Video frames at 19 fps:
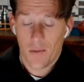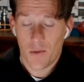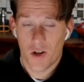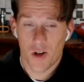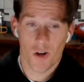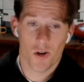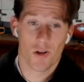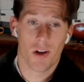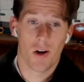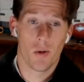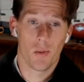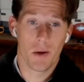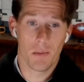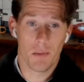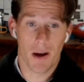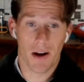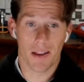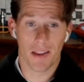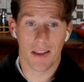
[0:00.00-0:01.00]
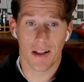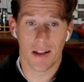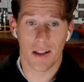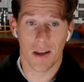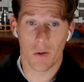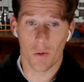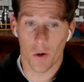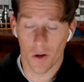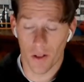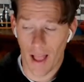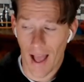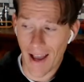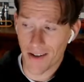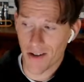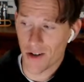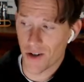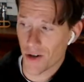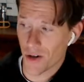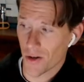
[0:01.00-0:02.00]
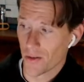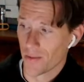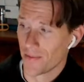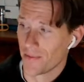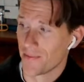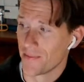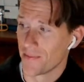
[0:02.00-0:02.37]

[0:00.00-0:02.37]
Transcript: I'm sure they'll be better than they were last year,